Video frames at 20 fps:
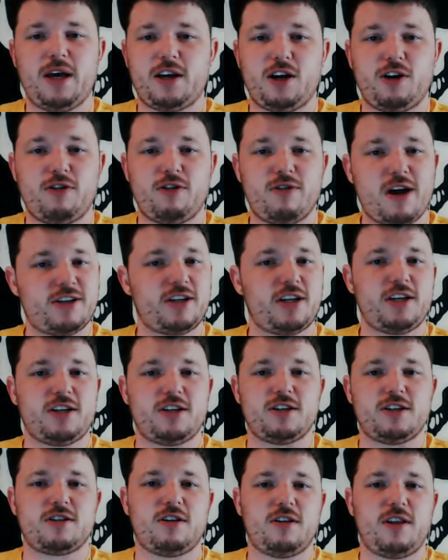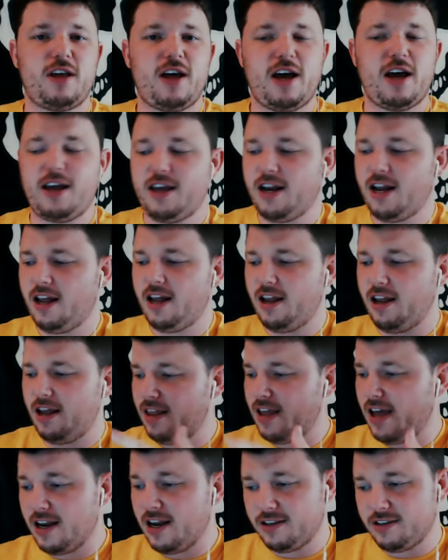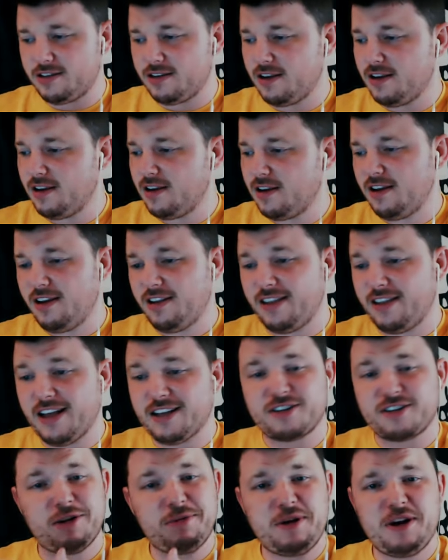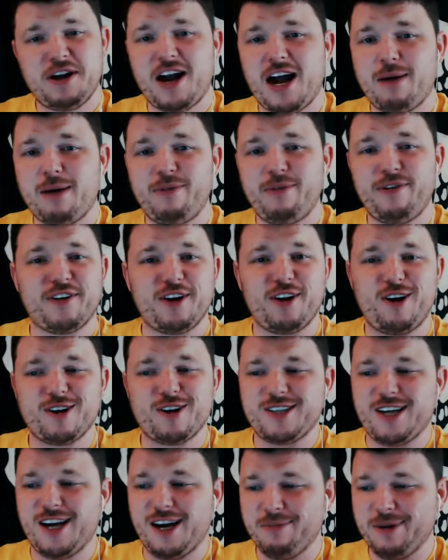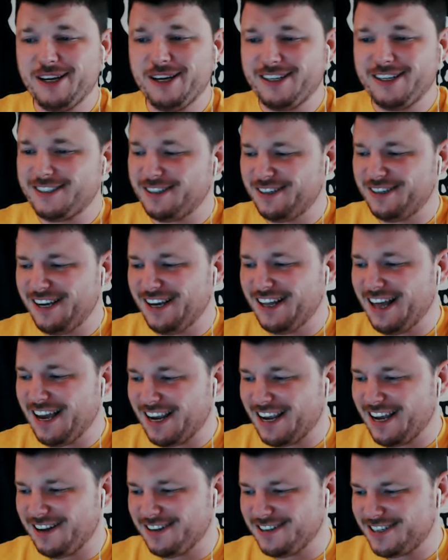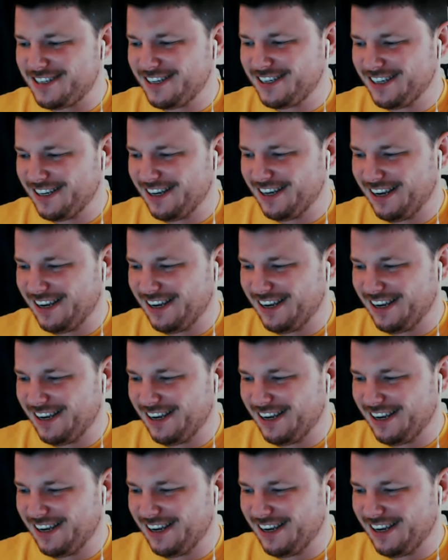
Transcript: Congratulations on that, and that's going to be your hobby for a long time, man. So yeah, that counts.